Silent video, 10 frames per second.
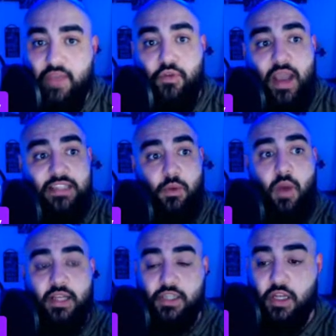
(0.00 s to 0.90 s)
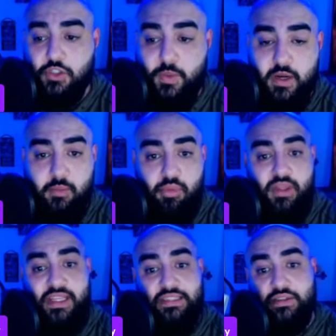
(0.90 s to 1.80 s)
If you guys are watching on Twitter,
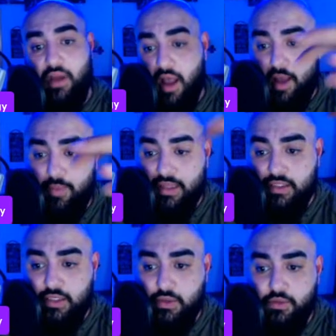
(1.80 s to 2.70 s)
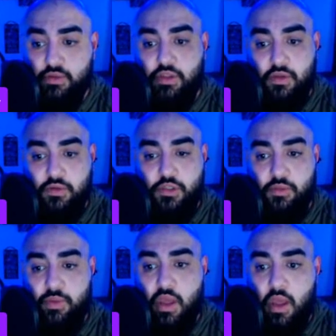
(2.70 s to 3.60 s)
please hop into the
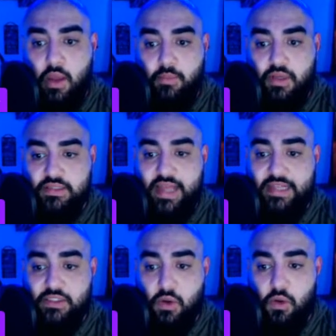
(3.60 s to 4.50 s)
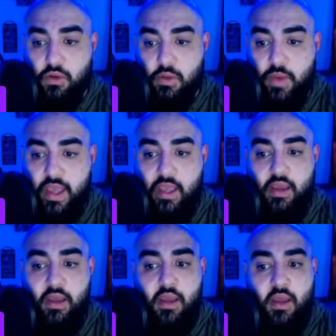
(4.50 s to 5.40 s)
YouTube because that's the only way
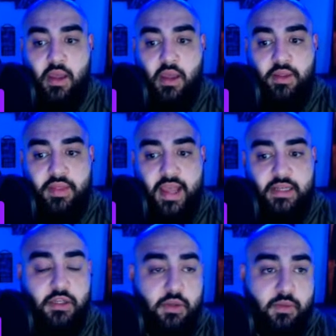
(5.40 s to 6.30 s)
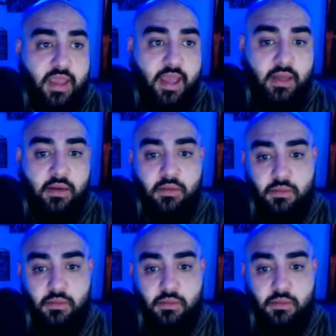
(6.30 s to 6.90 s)
that you can,